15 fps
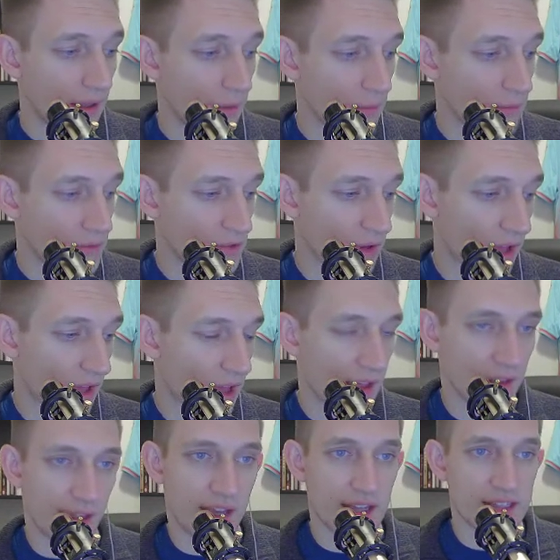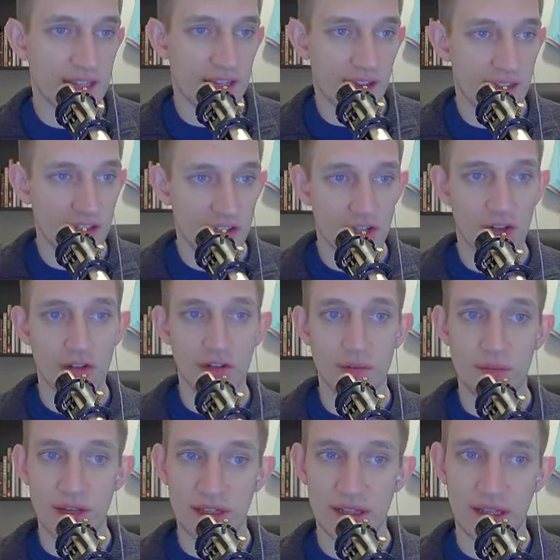So like I said, I think jungle
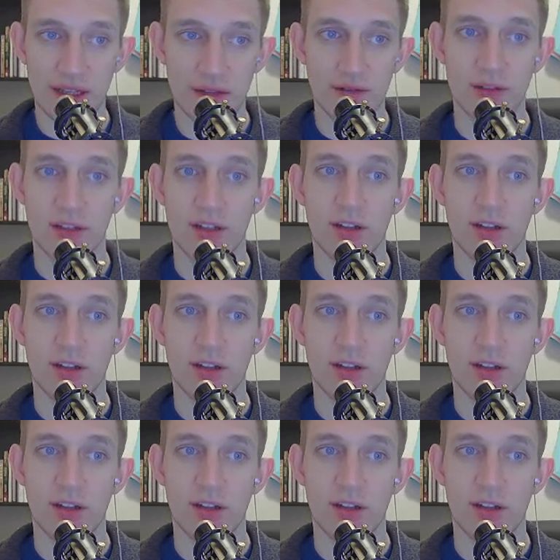and mid lane